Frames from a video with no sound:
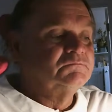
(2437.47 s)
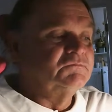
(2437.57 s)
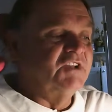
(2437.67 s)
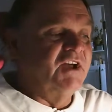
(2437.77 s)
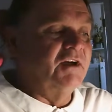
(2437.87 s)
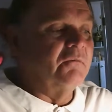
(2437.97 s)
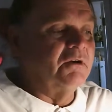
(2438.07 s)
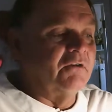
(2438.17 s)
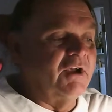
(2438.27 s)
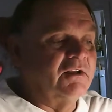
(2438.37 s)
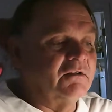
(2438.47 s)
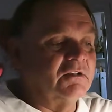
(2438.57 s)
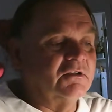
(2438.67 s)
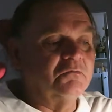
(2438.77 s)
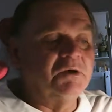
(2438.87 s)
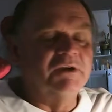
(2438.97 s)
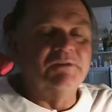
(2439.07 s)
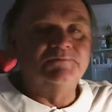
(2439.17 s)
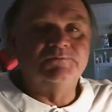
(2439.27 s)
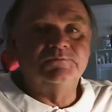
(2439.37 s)
Yeah, I'm ranting a little
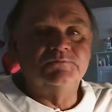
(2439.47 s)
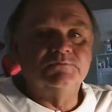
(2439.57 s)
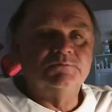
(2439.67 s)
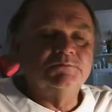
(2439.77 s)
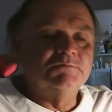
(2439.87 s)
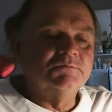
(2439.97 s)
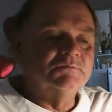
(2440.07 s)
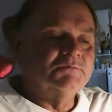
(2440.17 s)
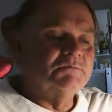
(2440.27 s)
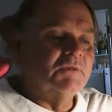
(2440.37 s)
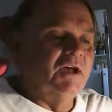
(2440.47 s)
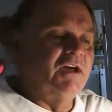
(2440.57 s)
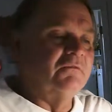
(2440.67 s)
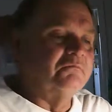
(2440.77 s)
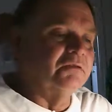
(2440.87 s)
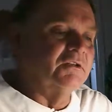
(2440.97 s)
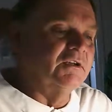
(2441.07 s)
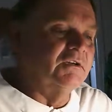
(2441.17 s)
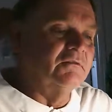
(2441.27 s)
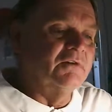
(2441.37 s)
bit. I have
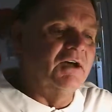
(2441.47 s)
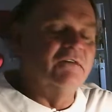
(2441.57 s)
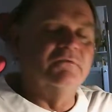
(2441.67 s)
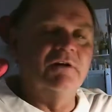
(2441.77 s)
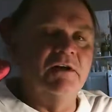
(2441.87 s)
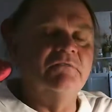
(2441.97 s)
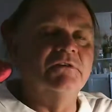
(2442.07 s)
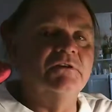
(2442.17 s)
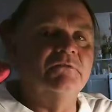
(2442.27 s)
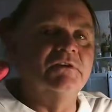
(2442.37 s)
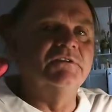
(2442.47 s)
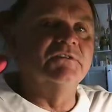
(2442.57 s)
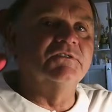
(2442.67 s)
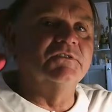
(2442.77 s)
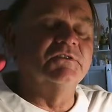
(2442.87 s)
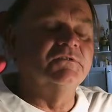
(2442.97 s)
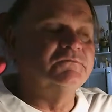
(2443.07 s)
plenty. I have a good reason to.